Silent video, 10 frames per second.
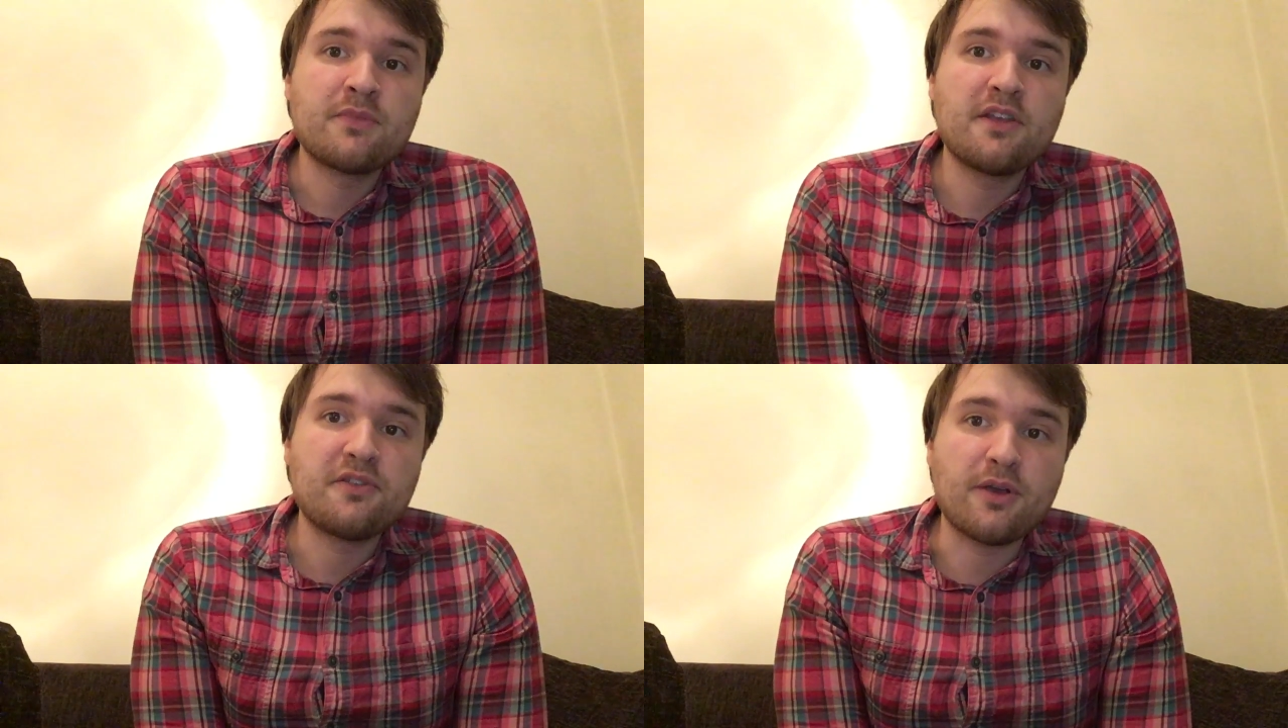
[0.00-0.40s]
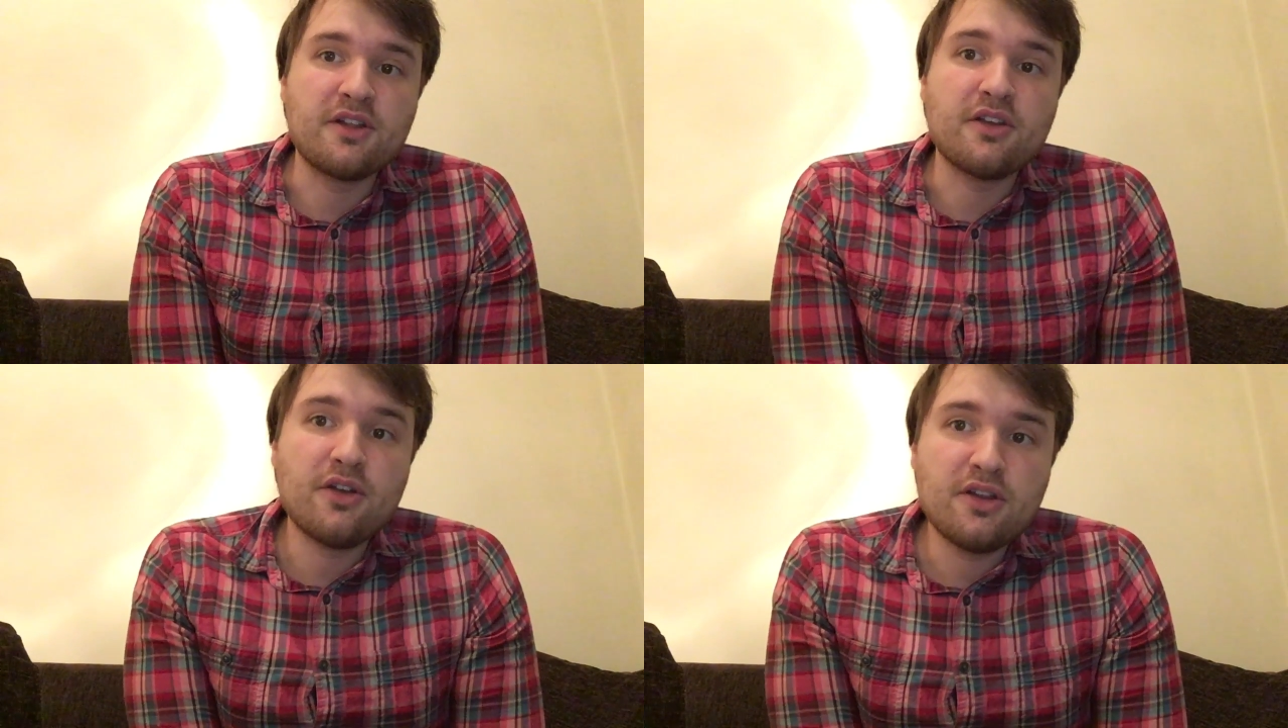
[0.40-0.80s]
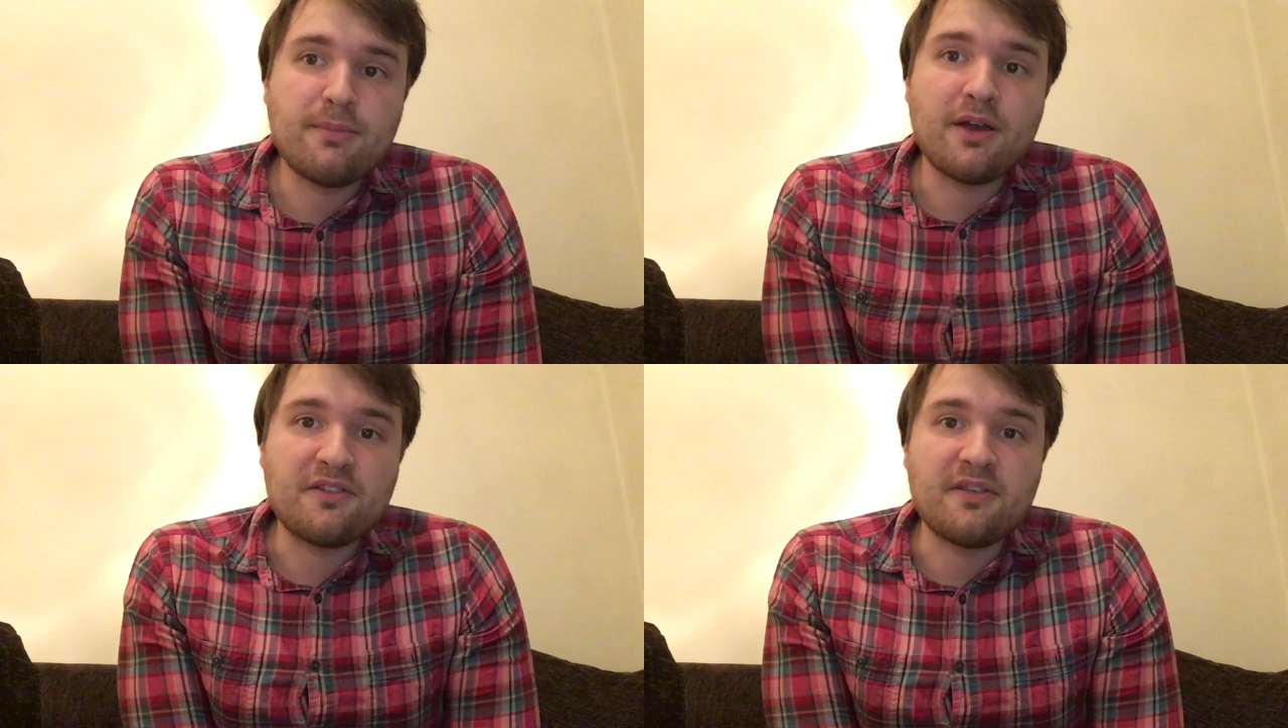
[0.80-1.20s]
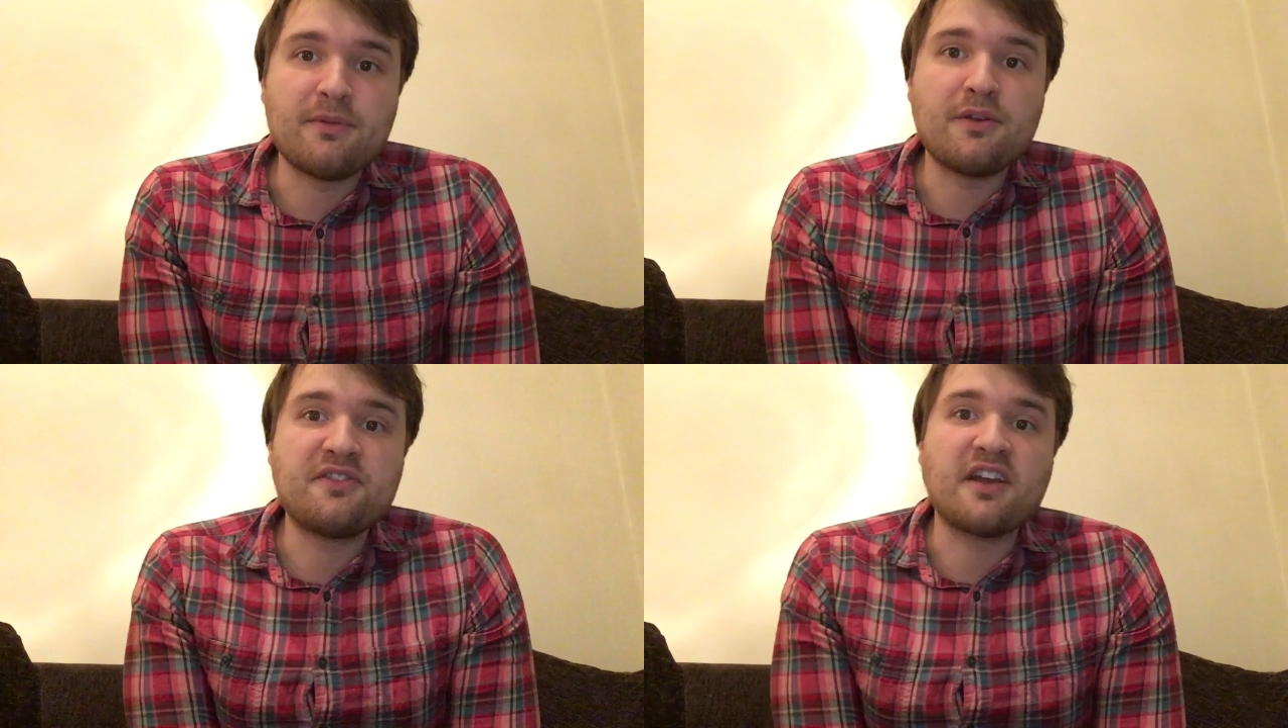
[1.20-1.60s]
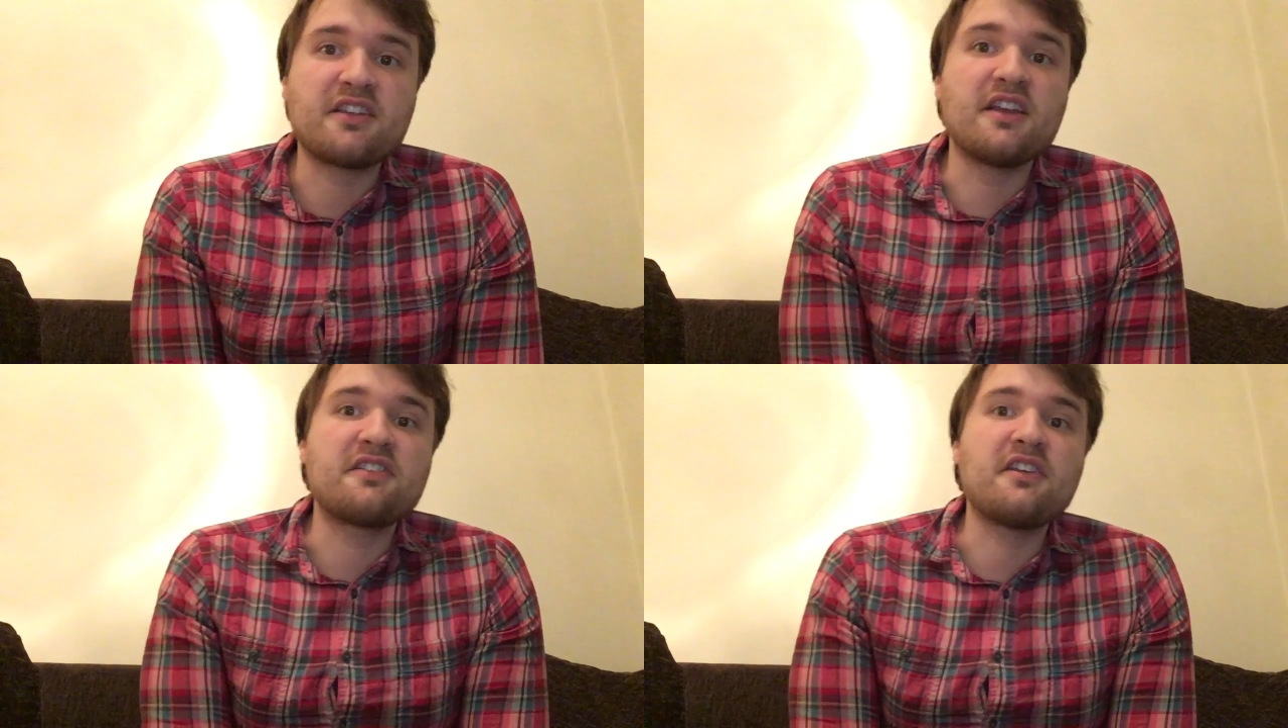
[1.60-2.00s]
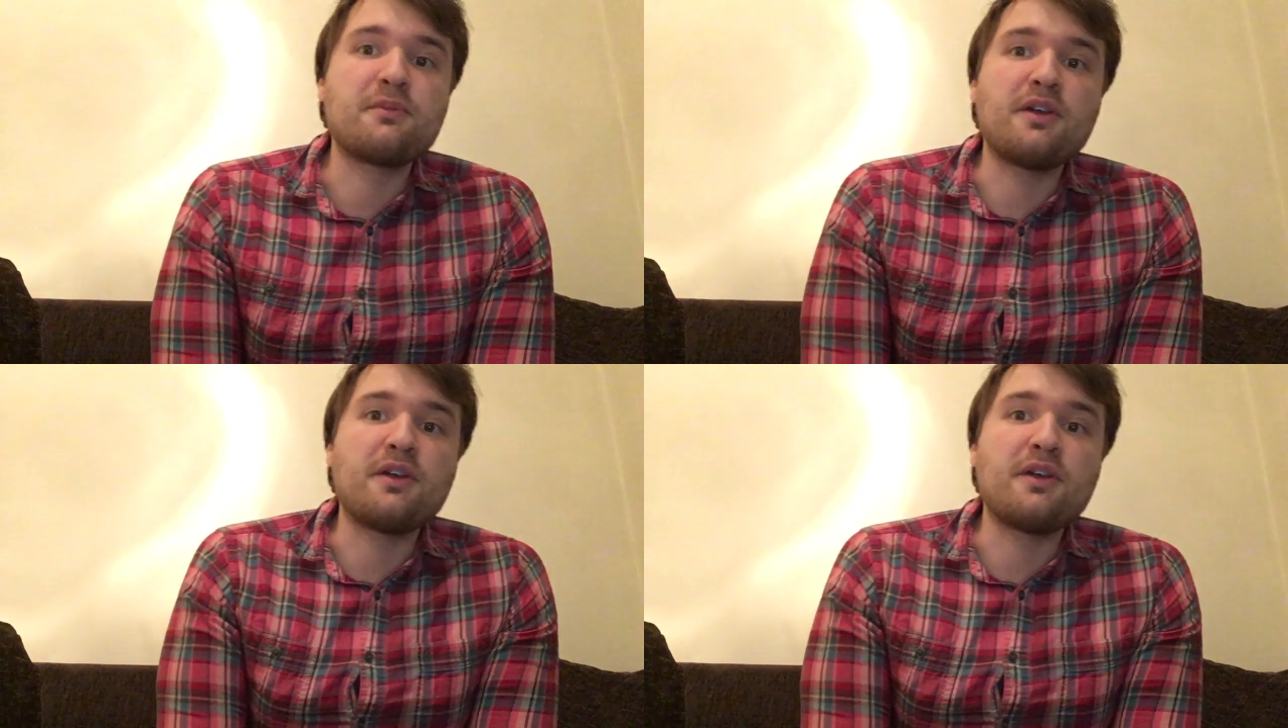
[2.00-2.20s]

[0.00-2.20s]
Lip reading: So we're going to learn about some of those techniques as well